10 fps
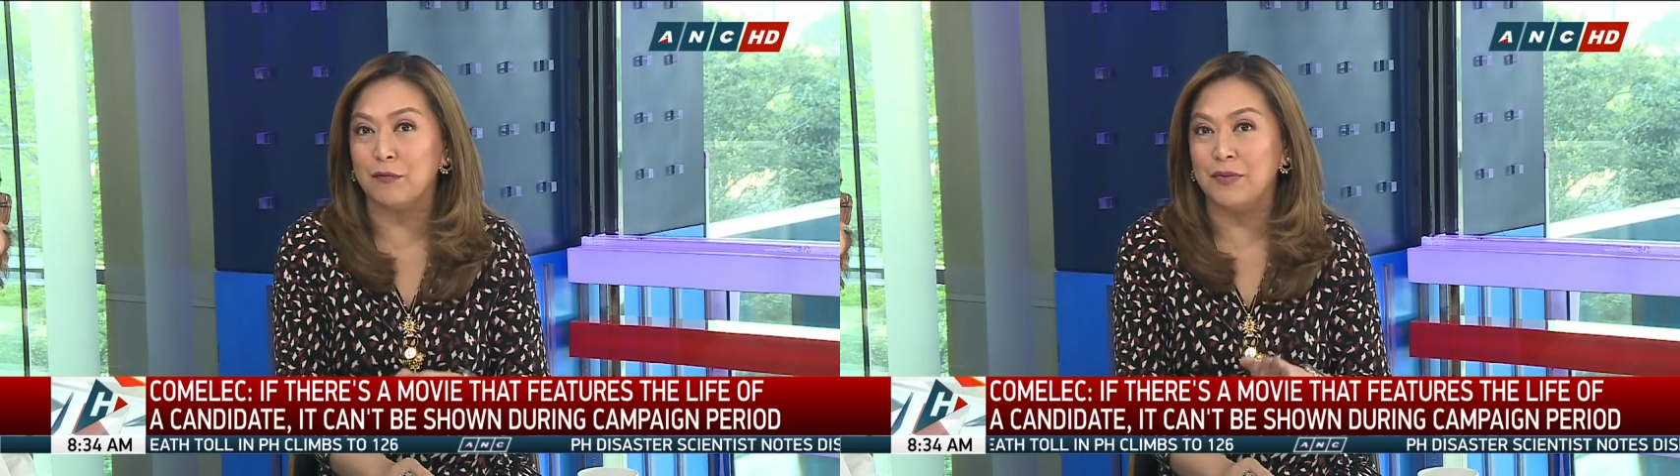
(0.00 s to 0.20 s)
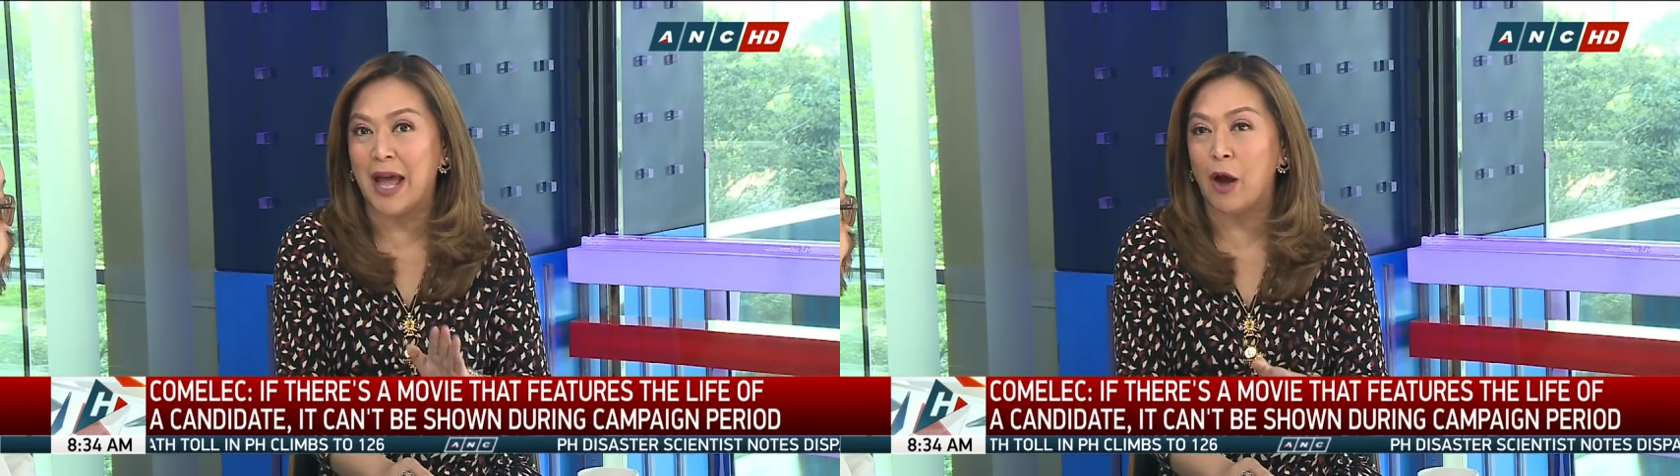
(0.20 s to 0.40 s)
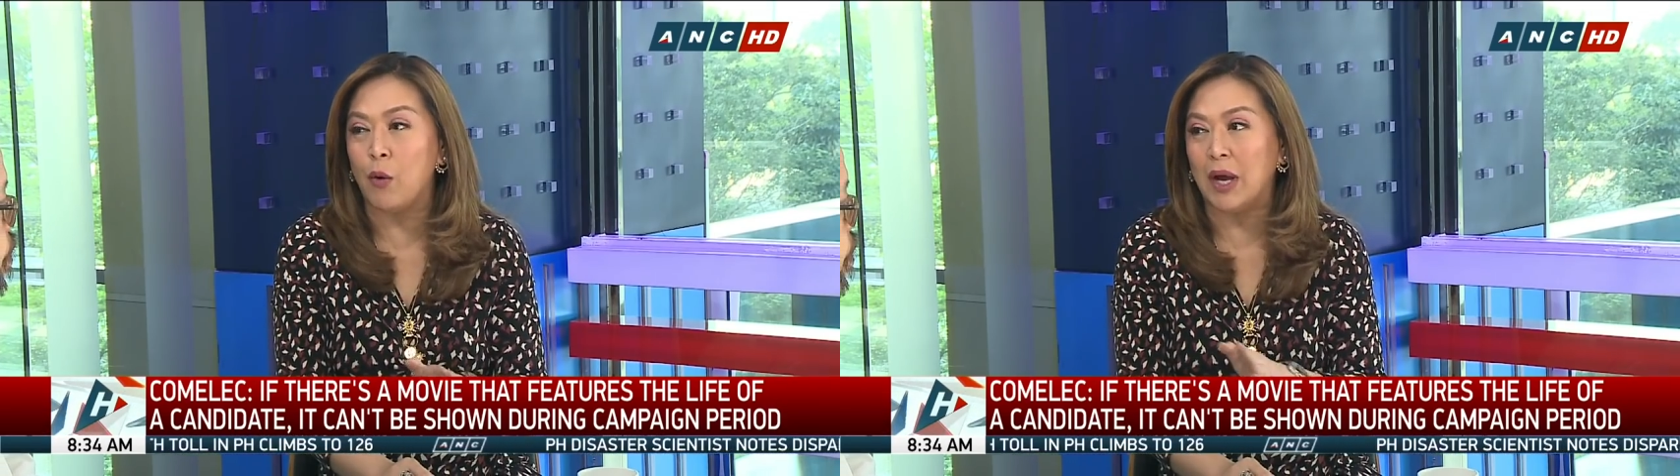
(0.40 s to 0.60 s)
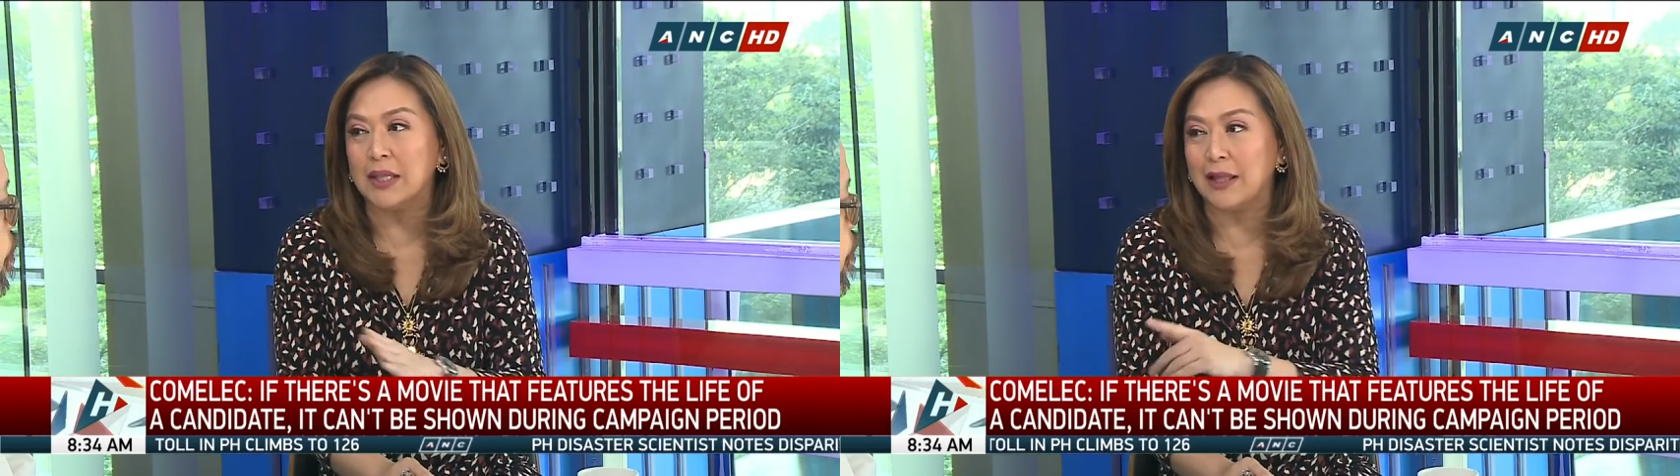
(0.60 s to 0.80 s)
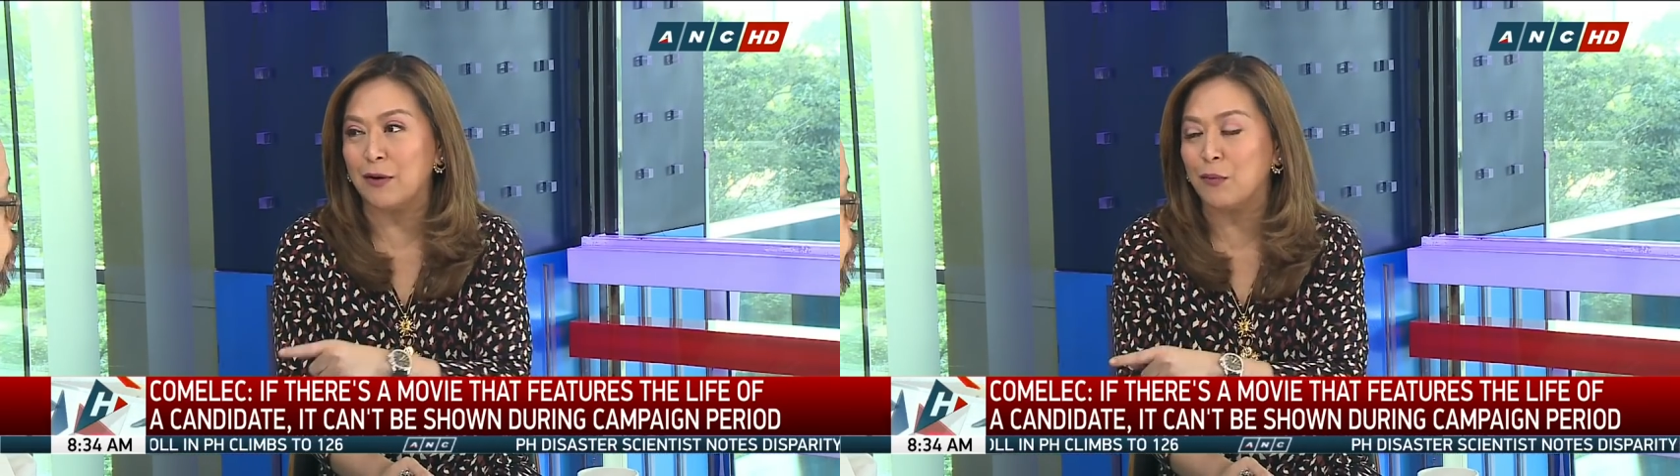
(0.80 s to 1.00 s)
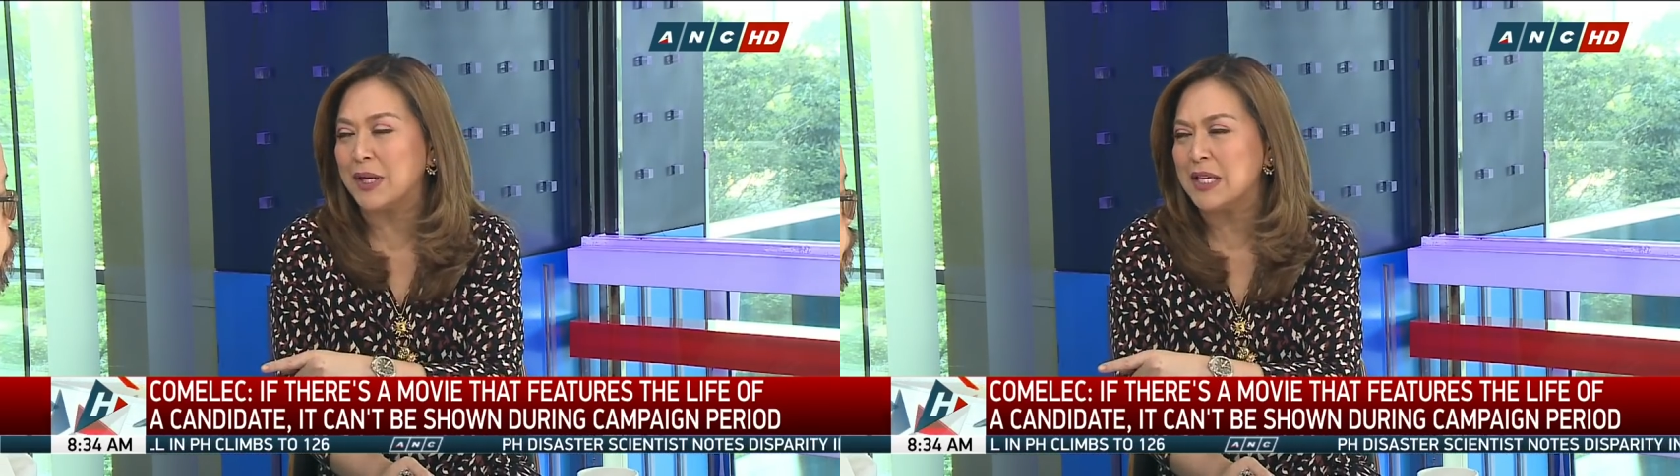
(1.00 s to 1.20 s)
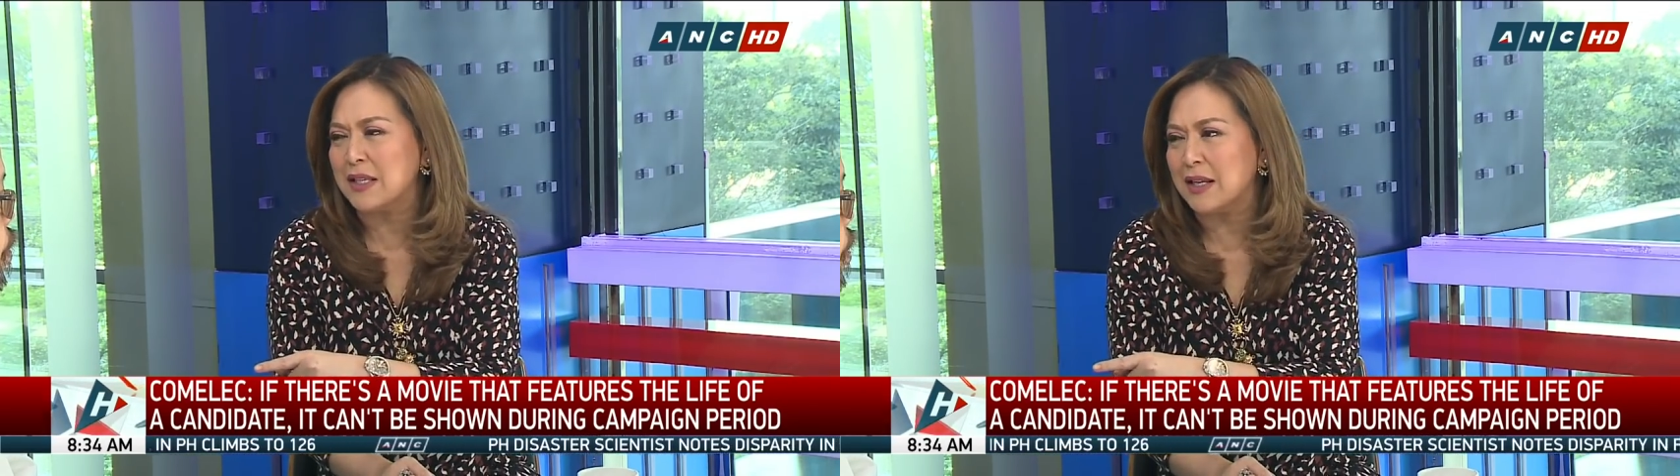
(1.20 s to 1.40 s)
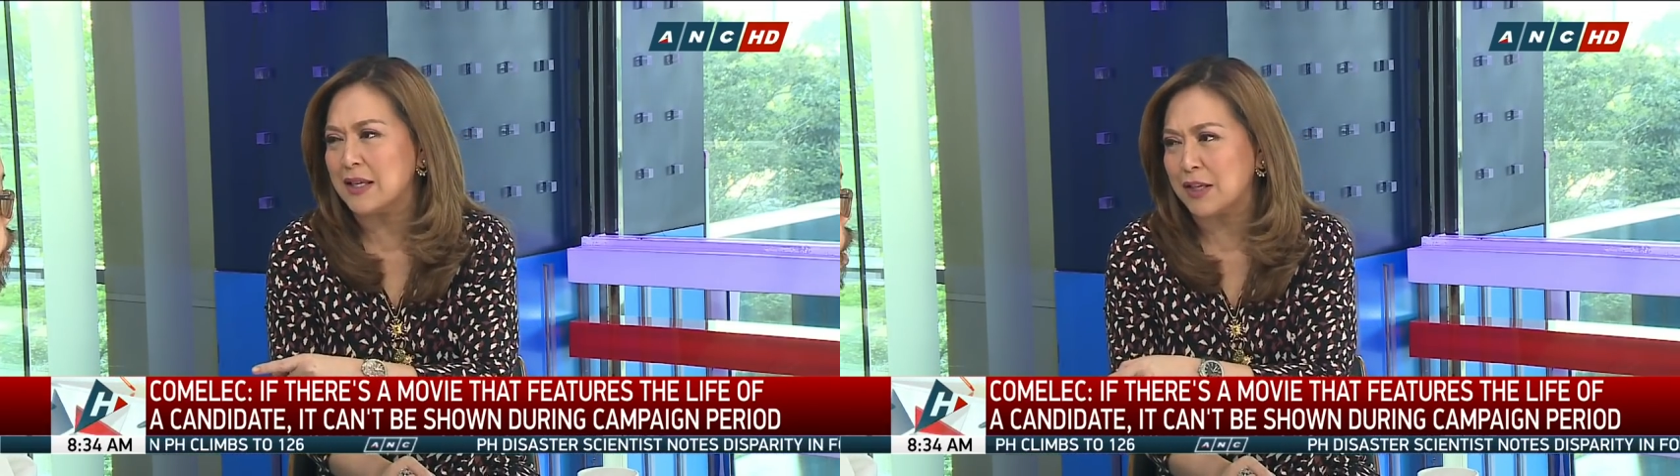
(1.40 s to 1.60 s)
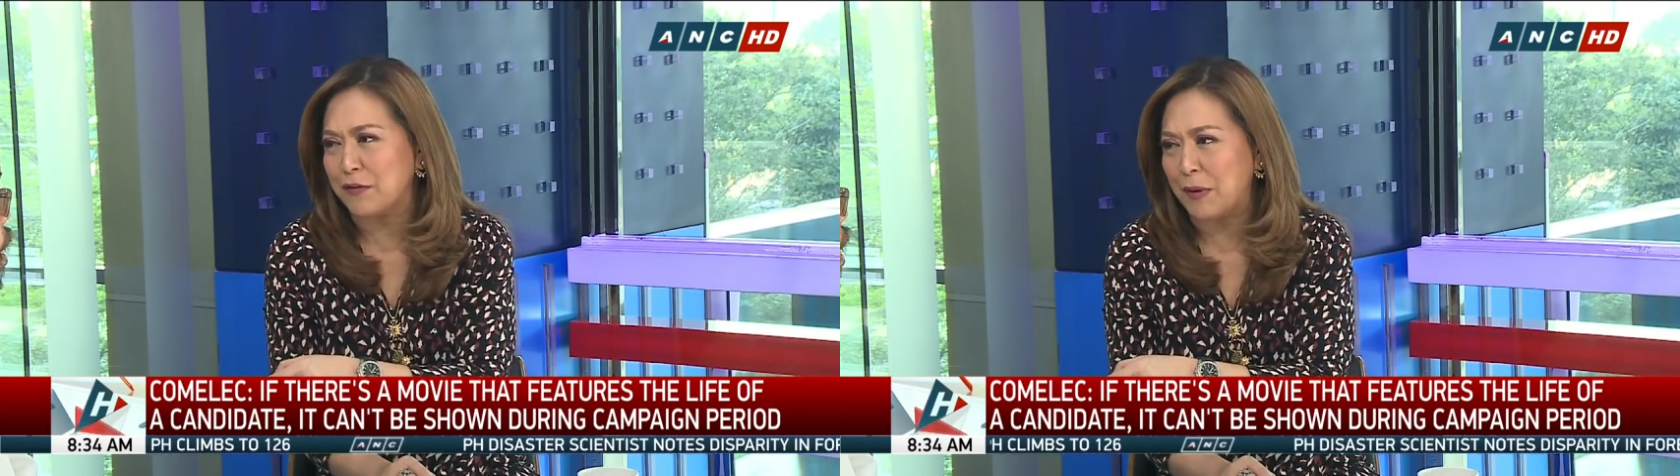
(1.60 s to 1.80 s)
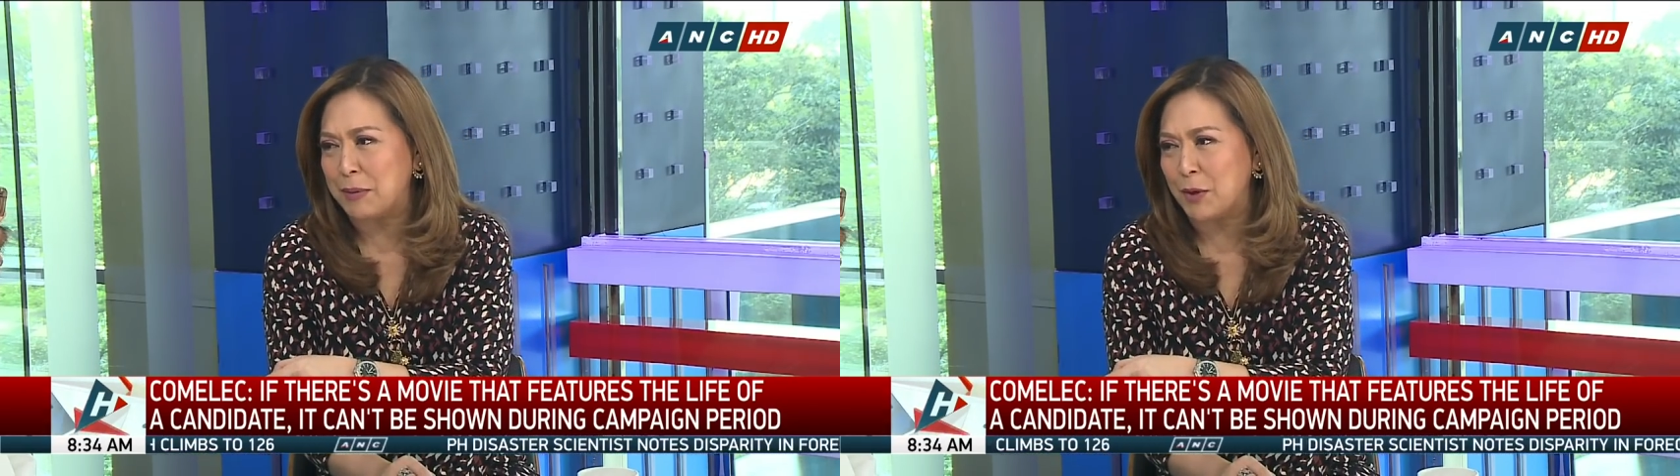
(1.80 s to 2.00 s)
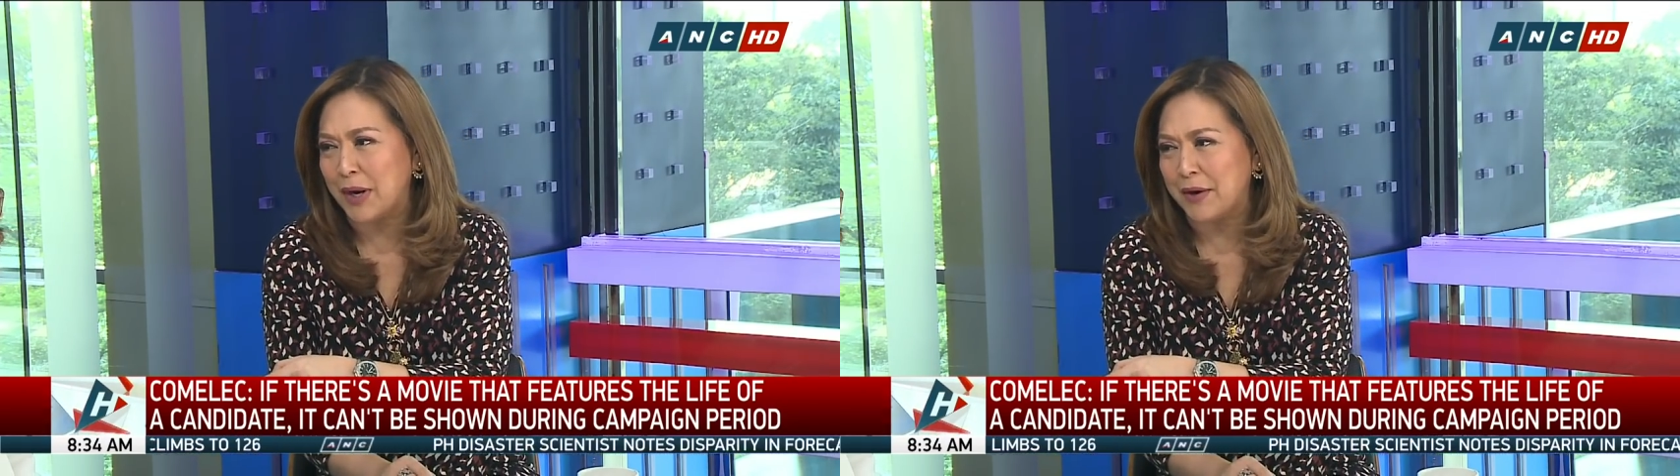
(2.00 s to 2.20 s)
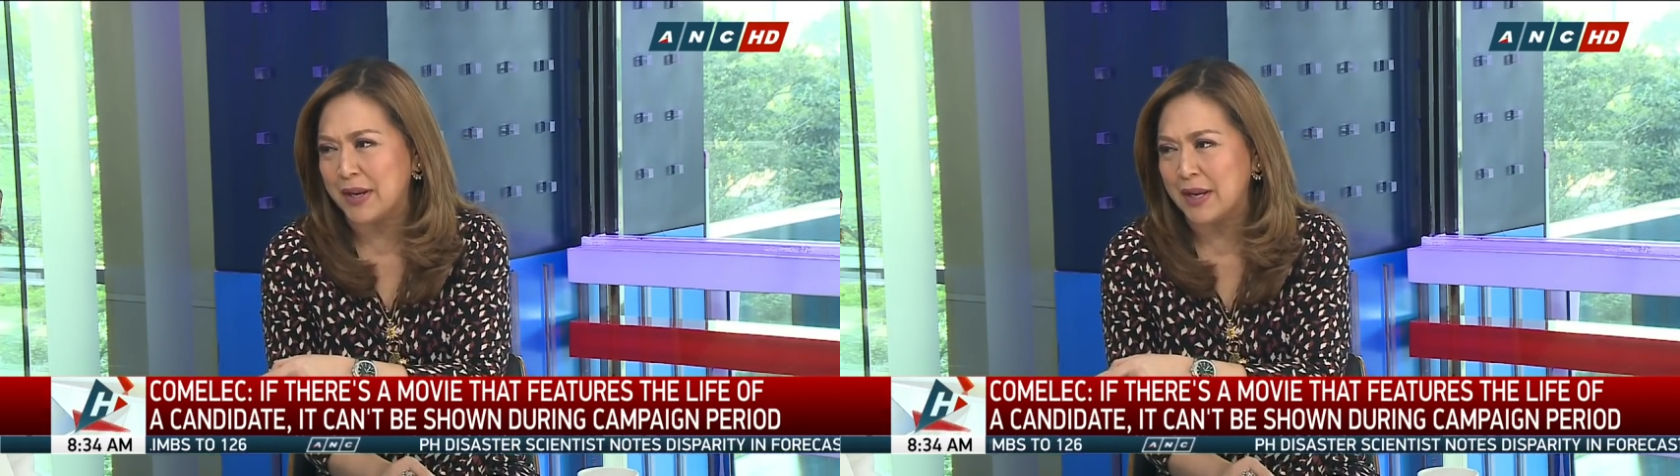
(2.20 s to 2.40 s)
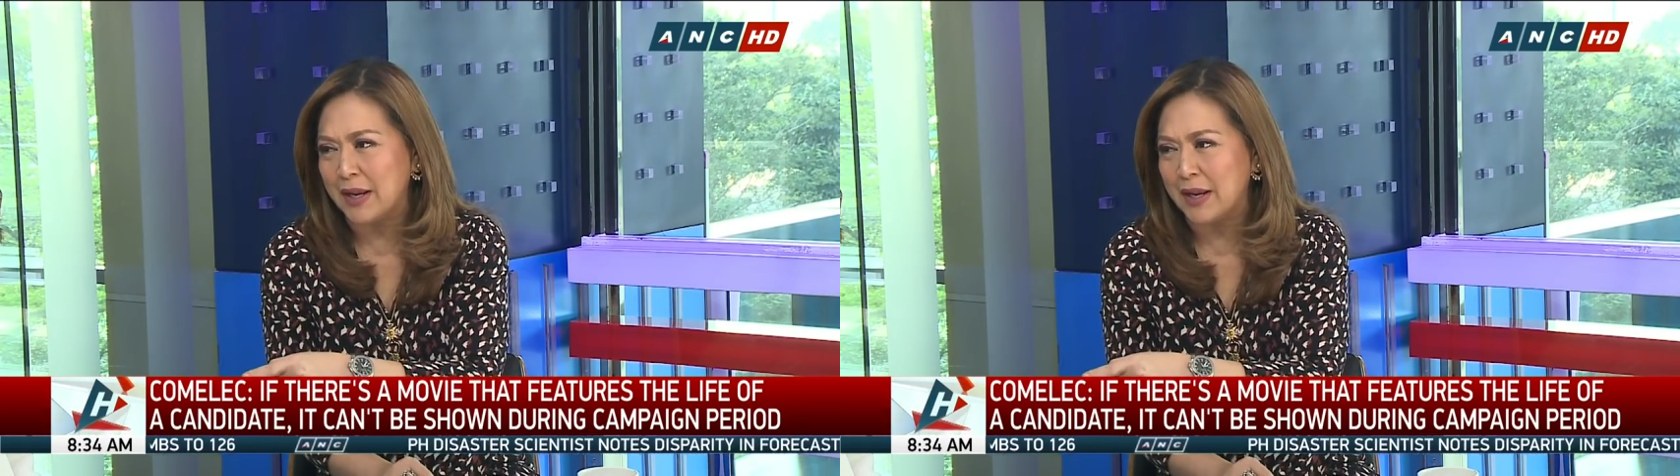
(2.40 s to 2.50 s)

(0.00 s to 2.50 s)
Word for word: now until, what is it? Is it February?